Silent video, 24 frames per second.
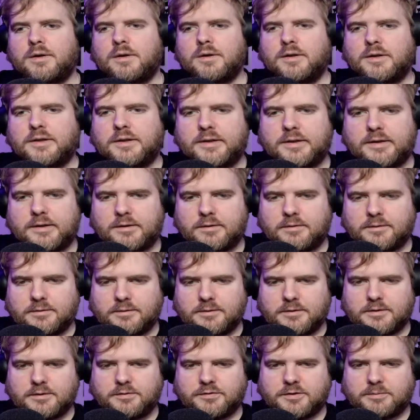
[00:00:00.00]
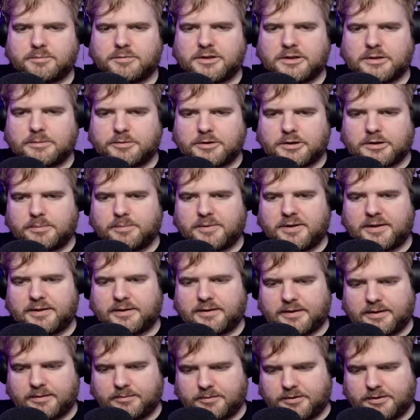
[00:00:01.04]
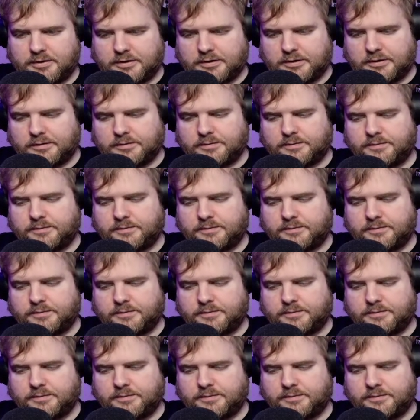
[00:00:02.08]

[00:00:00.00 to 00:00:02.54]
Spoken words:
Now, if I bring up a command line window.